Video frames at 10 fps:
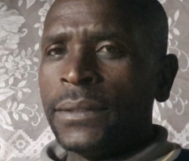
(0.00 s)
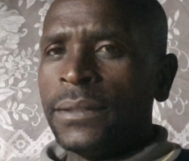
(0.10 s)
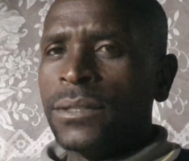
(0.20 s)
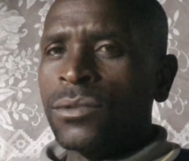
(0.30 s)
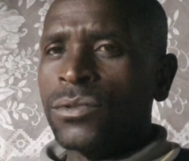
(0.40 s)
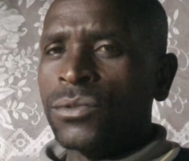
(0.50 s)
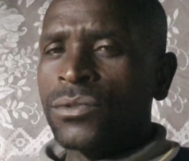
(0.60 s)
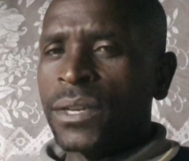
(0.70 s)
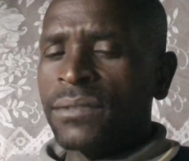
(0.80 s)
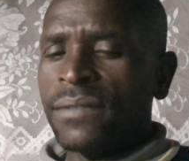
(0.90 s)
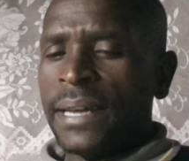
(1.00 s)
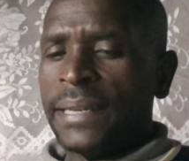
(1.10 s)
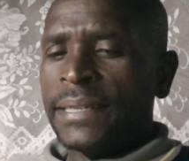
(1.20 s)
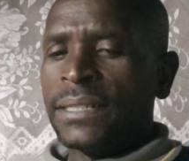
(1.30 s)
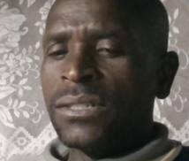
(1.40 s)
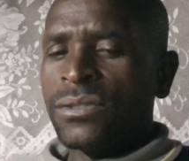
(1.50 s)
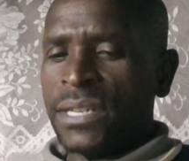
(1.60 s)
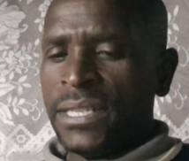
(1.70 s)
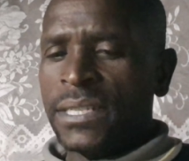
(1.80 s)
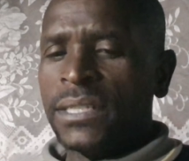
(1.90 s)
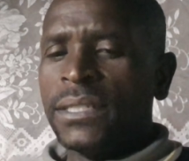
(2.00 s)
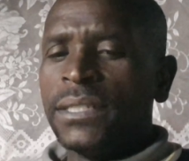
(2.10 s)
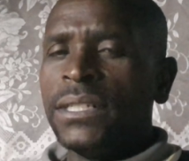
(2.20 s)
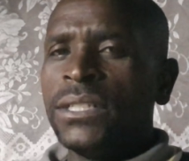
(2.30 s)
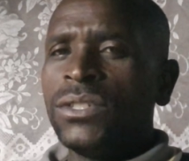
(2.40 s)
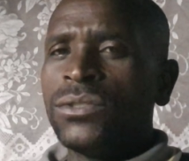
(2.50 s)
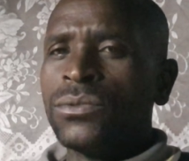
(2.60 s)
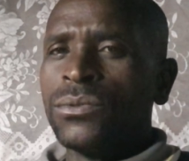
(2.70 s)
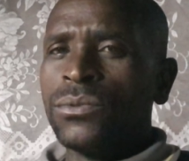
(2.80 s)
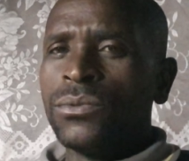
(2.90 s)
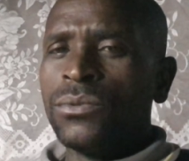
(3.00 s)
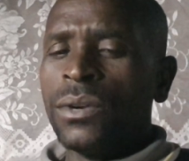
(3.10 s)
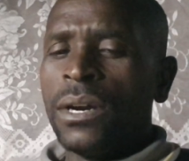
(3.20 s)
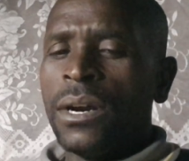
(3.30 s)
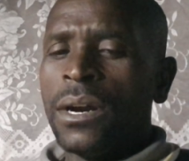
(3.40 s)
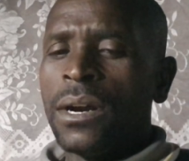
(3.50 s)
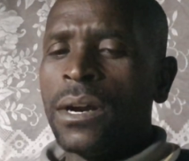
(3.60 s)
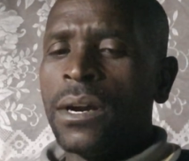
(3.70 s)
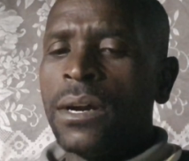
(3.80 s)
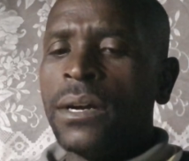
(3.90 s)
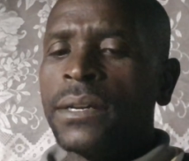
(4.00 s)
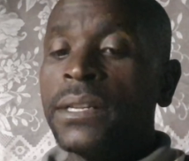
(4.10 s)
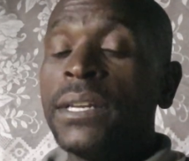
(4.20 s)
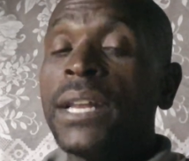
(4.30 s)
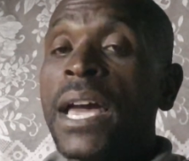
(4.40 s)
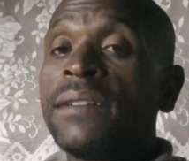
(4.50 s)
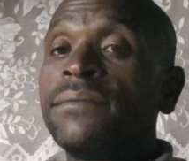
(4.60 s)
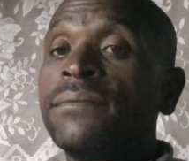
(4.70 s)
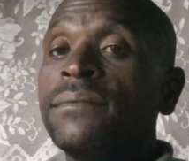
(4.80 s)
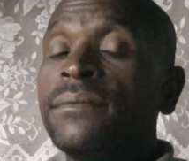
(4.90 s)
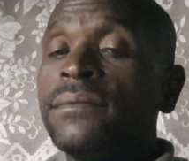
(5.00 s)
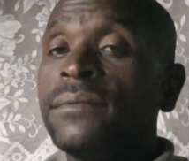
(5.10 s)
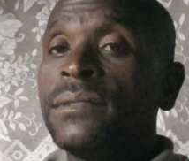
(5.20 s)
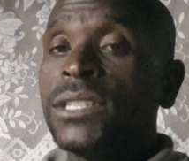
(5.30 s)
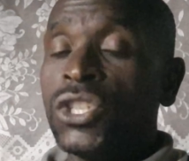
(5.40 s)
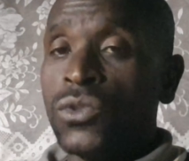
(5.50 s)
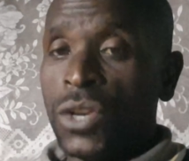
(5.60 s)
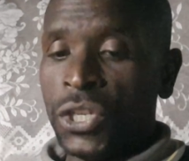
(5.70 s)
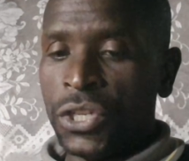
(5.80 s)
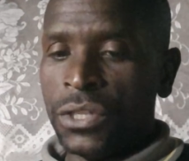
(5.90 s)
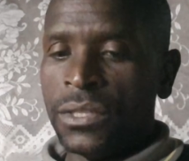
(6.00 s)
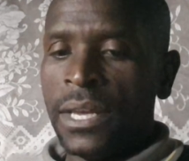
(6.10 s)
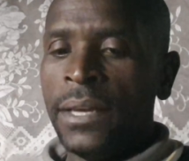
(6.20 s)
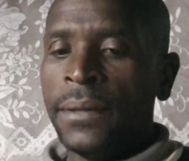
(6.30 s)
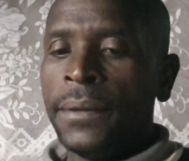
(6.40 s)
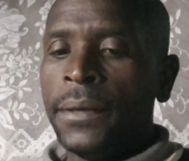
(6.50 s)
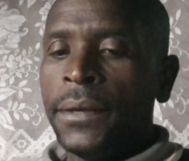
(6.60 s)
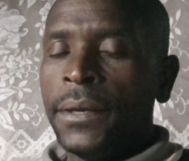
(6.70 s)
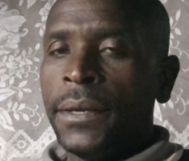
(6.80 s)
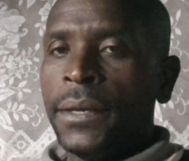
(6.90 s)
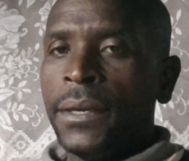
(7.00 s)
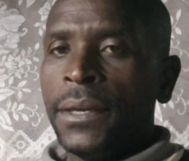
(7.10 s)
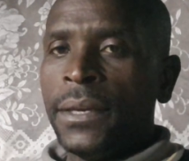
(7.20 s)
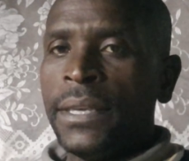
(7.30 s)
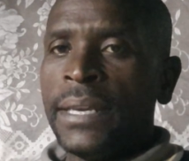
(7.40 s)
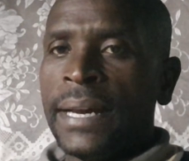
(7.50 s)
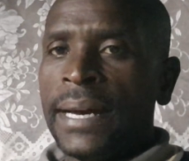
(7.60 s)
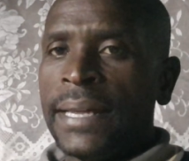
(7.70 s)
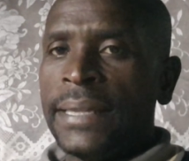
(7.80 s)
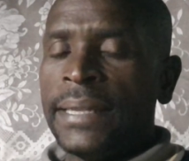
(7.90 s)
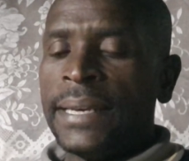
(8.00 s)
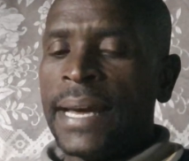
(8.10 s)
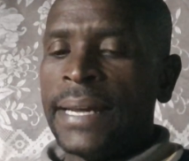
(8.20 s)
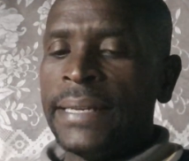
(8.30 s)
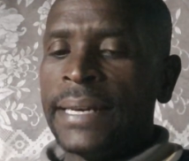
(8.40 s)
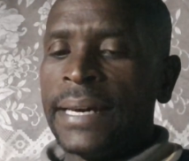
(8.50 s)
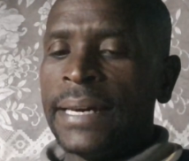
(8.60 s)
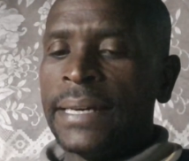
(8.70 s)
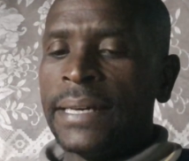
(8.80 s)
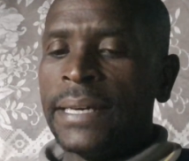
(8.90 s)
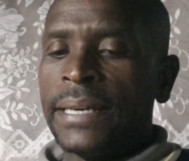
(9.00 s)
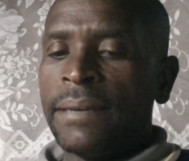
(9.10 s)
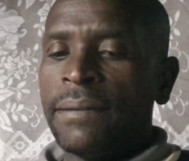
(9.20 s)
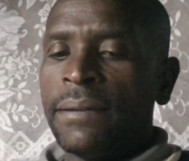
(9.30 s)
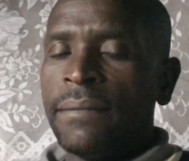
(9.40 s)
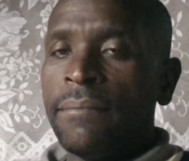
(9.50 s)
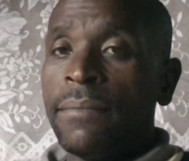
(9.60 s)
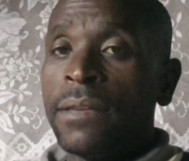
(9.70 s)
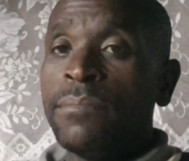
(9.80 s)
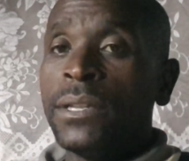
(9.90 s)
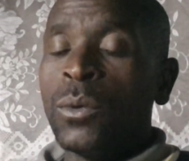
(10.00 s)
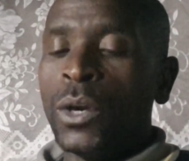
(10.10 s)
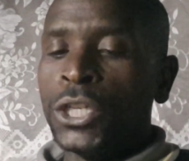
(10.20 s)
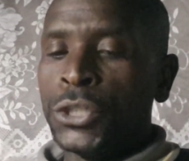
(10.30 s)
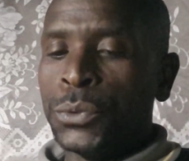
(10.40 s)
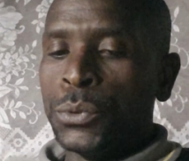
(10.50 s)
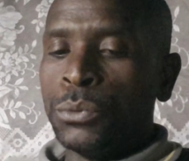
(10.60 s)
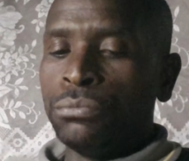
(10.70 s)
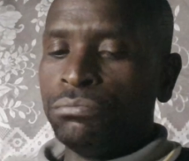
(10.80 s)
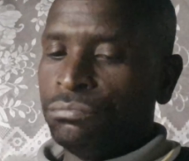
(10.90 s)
it is also transferring knowledge into really live situations. Here, the learner may be required to